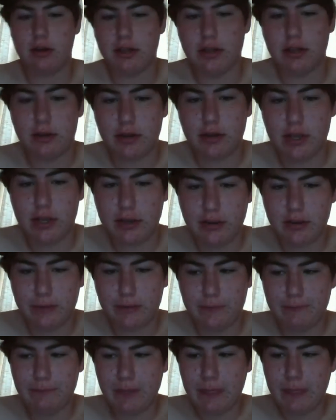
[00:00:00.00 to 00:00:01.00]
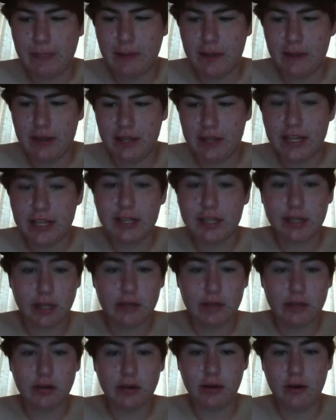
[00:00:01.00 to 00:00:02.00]
He can
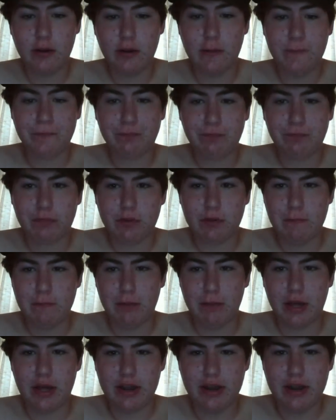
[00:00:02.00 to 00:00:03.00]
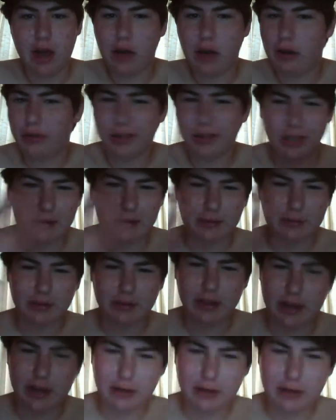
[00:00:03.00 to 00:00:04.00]
deliver, but not on the level
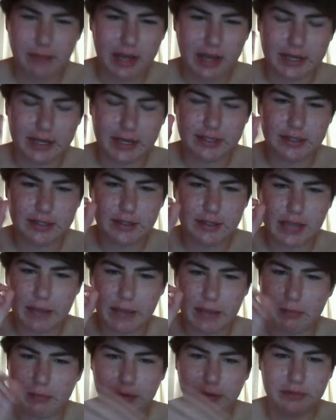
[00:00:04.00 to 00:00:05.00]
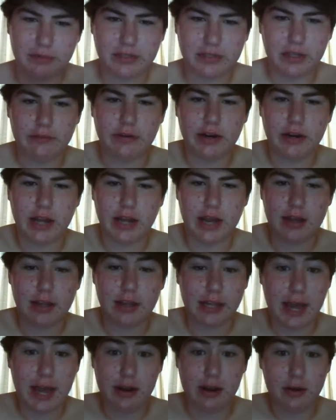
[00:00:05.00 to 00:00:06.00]
that Ilmac is capable of delivering at,
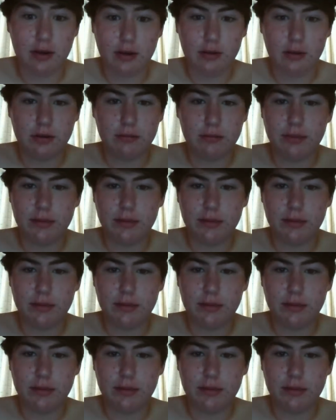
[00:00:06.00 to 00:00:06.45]
like, at all.